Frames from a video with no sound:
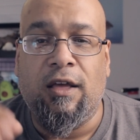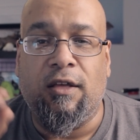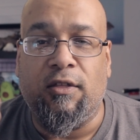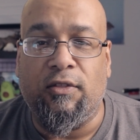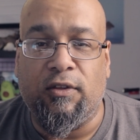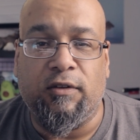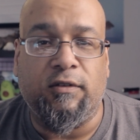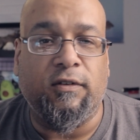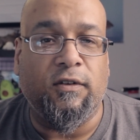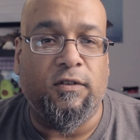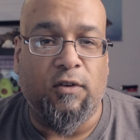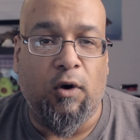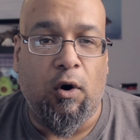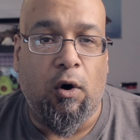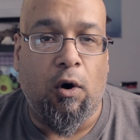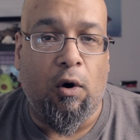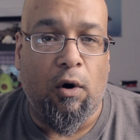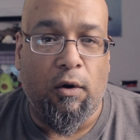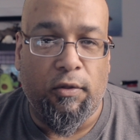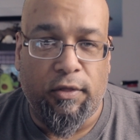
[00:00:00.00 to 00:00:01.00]
This is
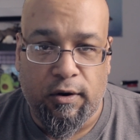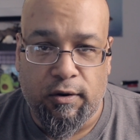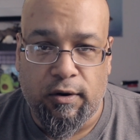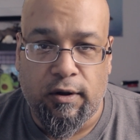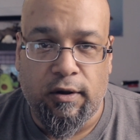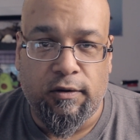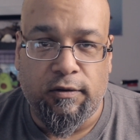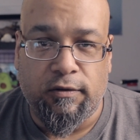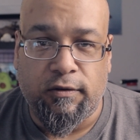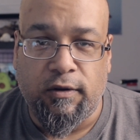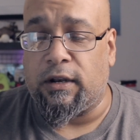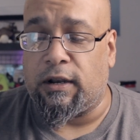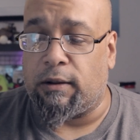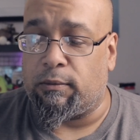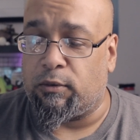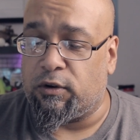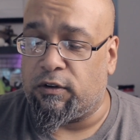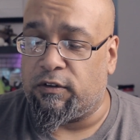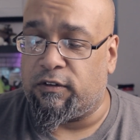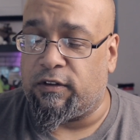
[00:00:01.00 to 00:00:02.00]
all there is. I'm
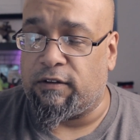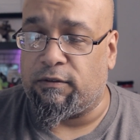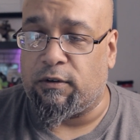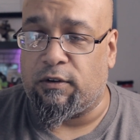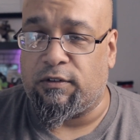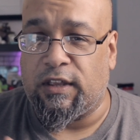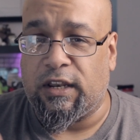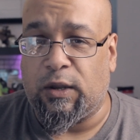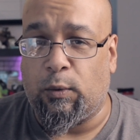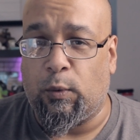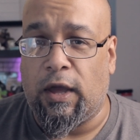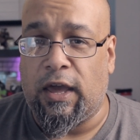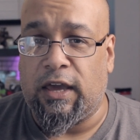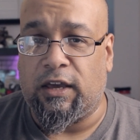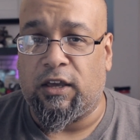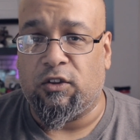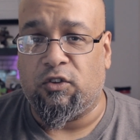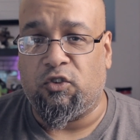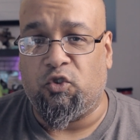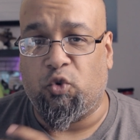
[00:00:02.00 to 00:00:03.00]
going to see if there's any way I
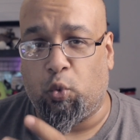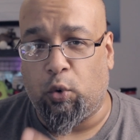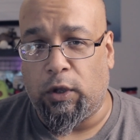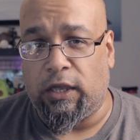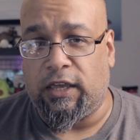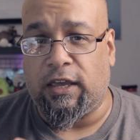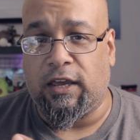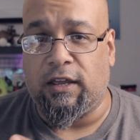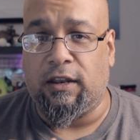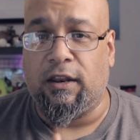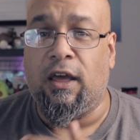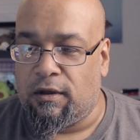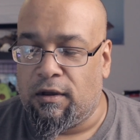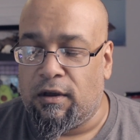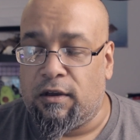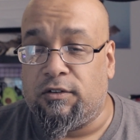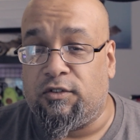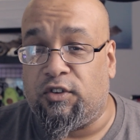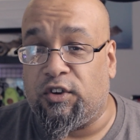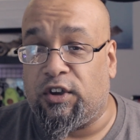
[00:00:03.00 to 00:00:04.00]
can tweak it
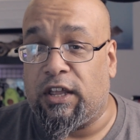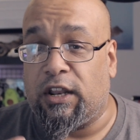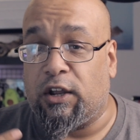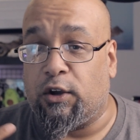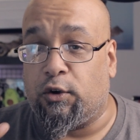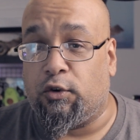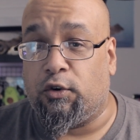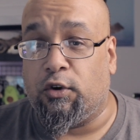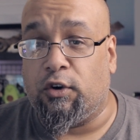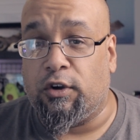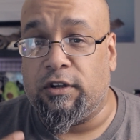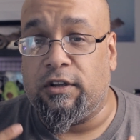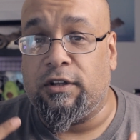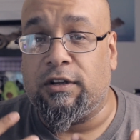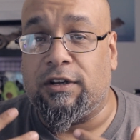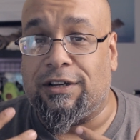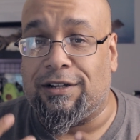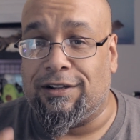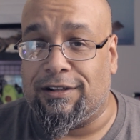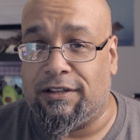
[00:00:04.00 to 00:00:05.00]
to get a good,
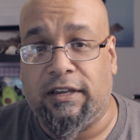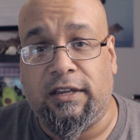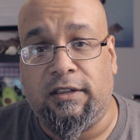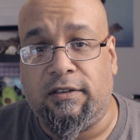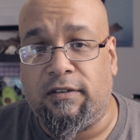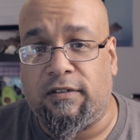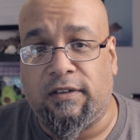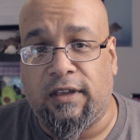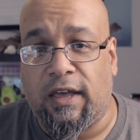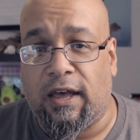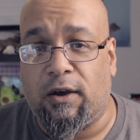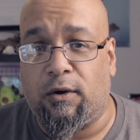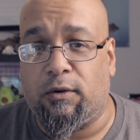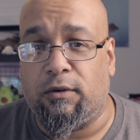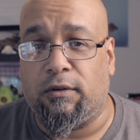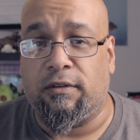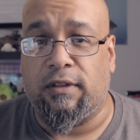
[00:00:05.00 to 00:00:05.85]
clean sound